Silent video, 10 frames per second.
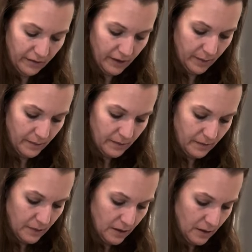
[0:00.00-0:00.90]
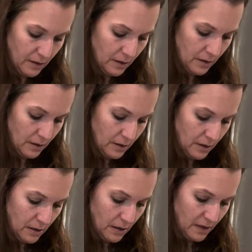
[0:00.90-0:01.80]
them.
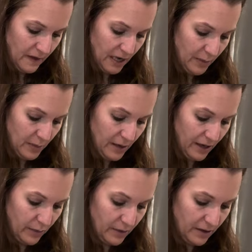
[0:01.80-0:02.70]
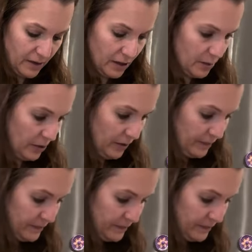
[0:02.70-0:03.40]
And then I'll be back with the caramel.